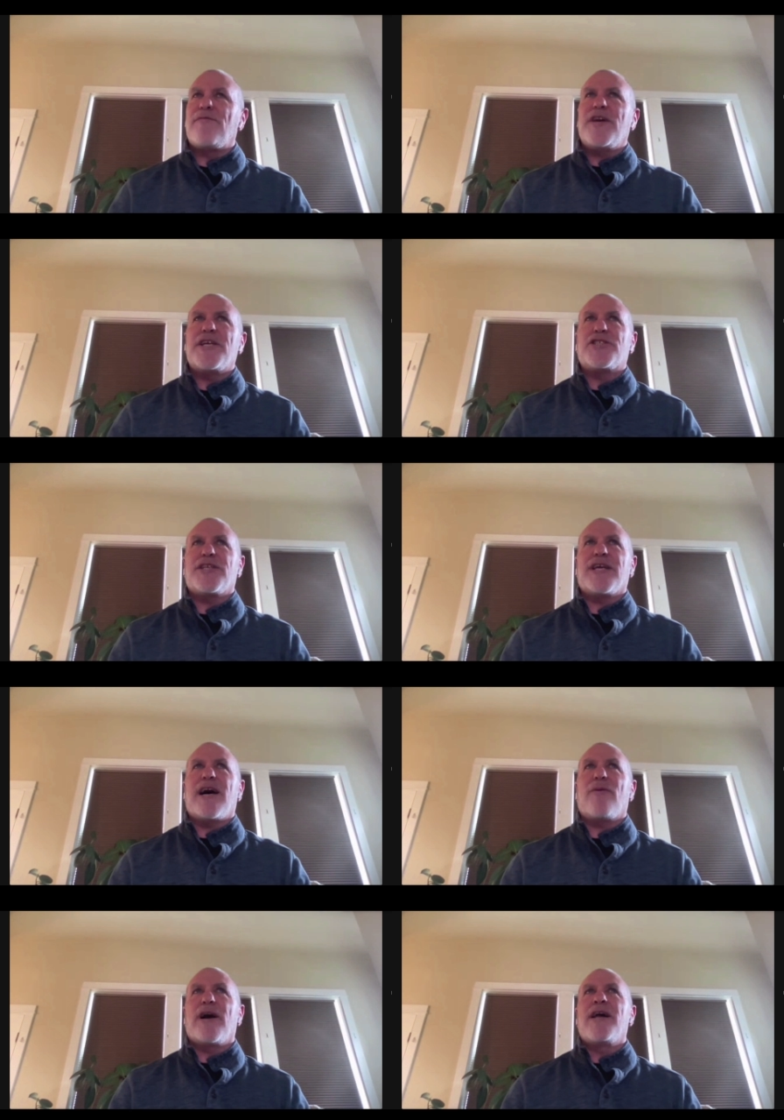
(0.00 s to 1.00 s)
to finish it
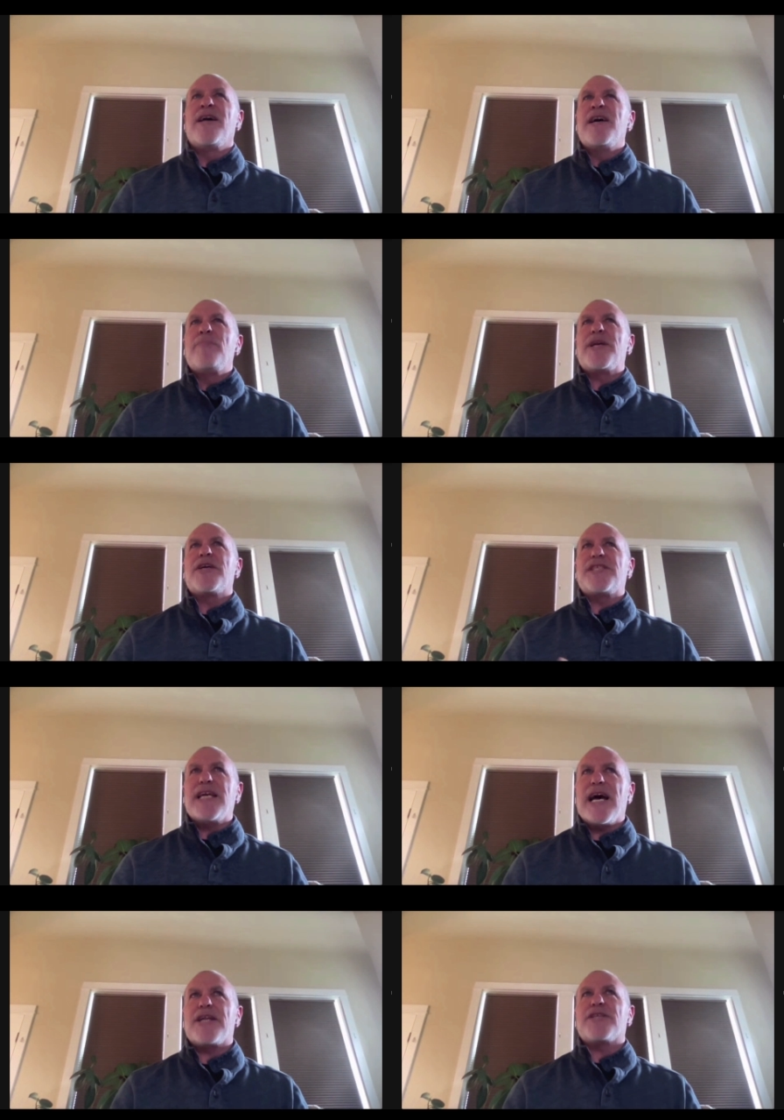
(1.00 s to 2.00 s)
that way because
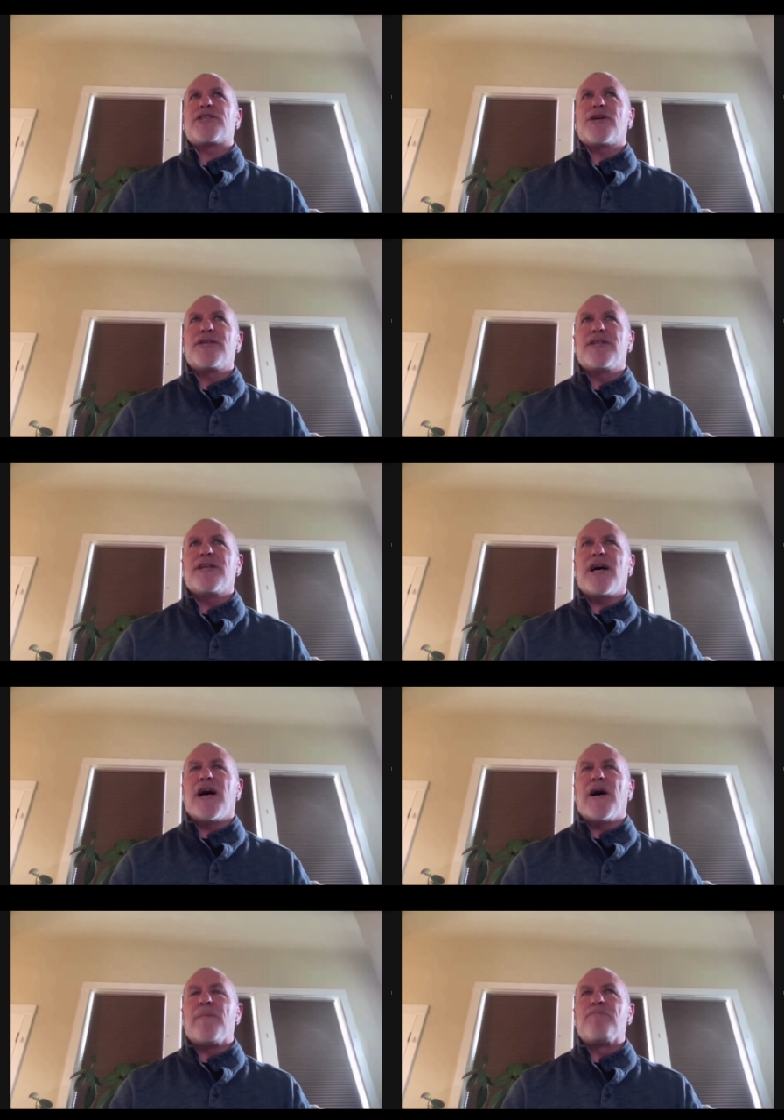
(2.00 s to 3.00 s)
he had a certain
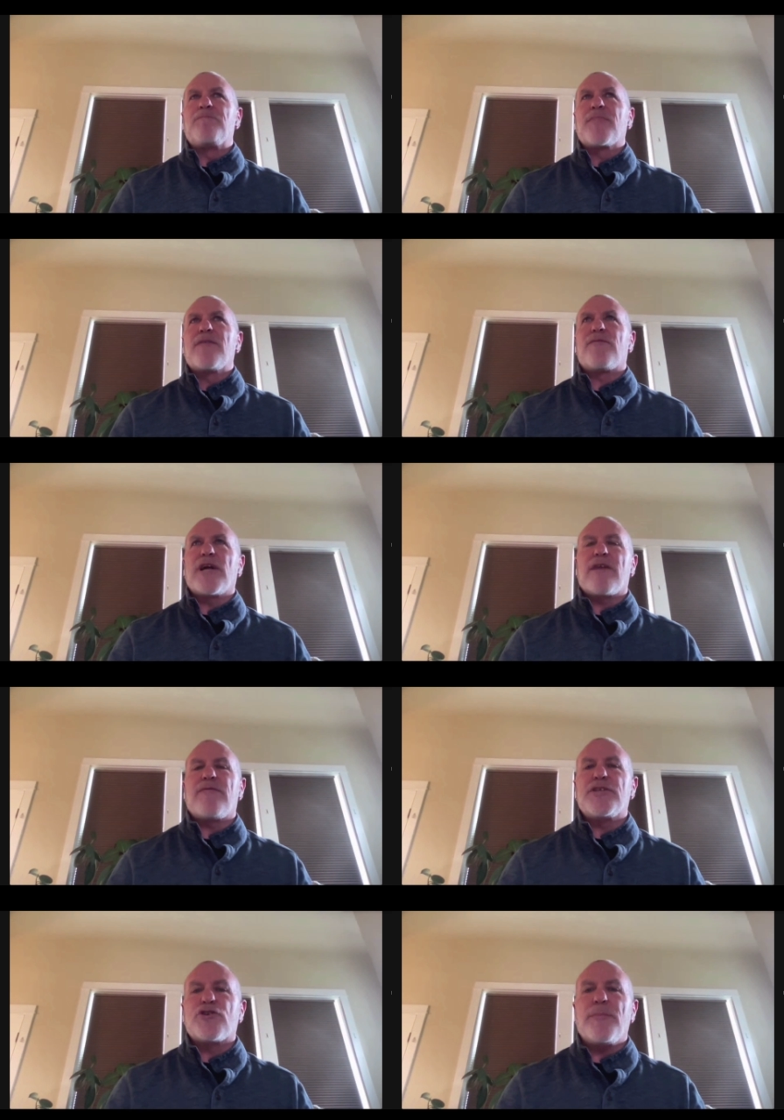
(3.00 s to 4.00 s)
flair
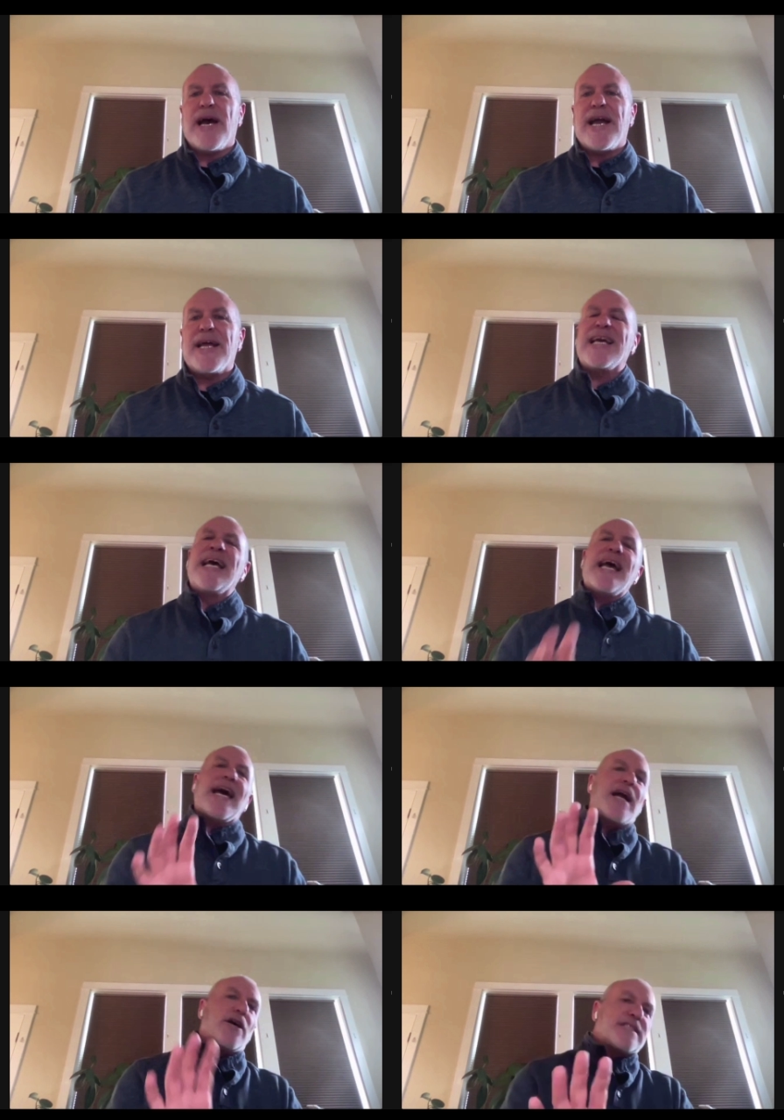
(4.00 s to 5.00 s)
for the dramatic.
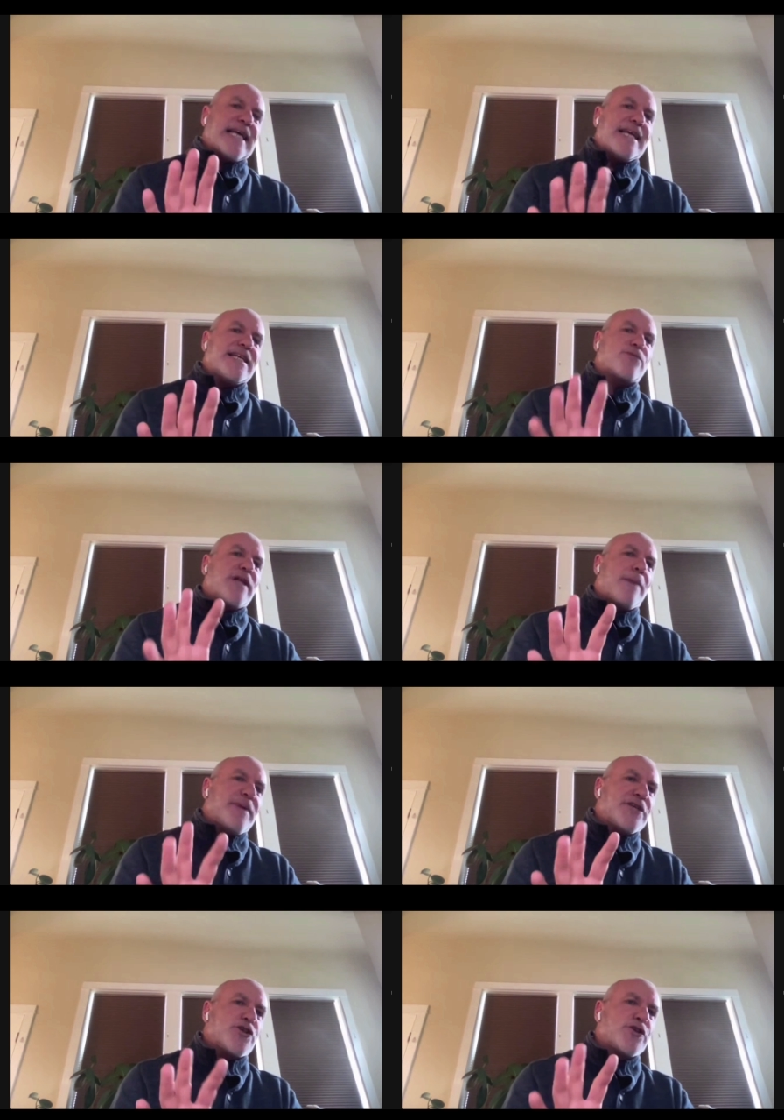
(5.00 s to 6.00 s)
And I'll say this without
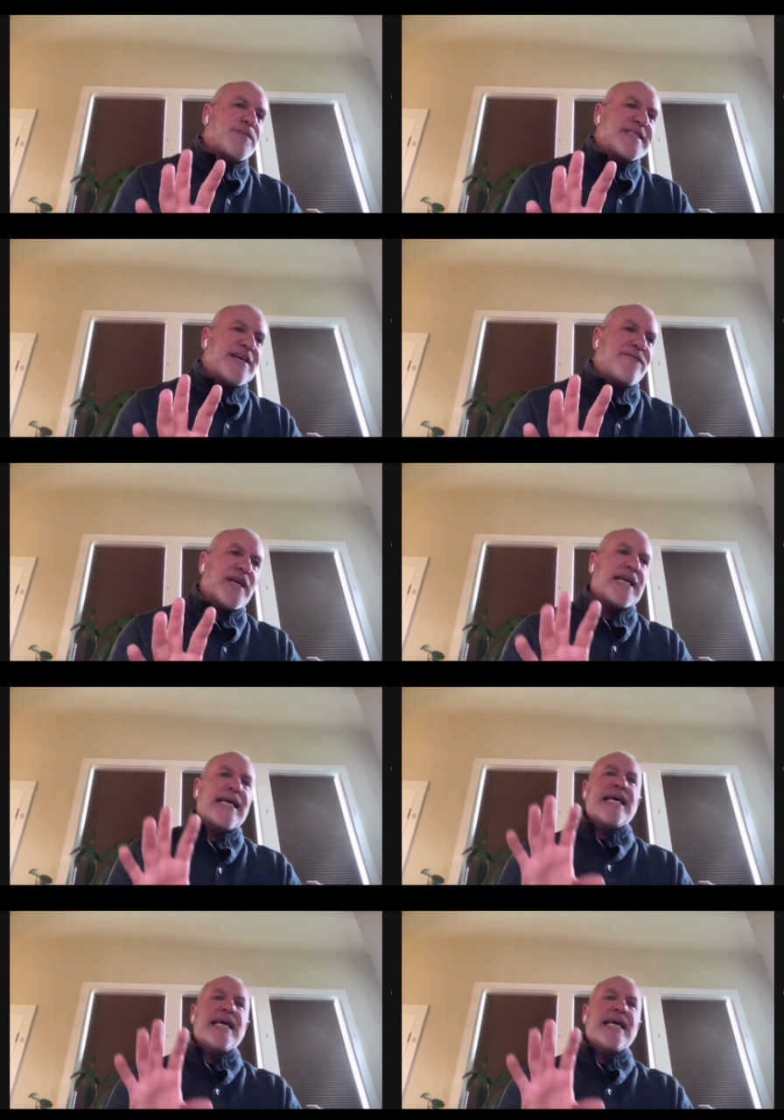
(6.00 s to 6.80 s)
being too specific.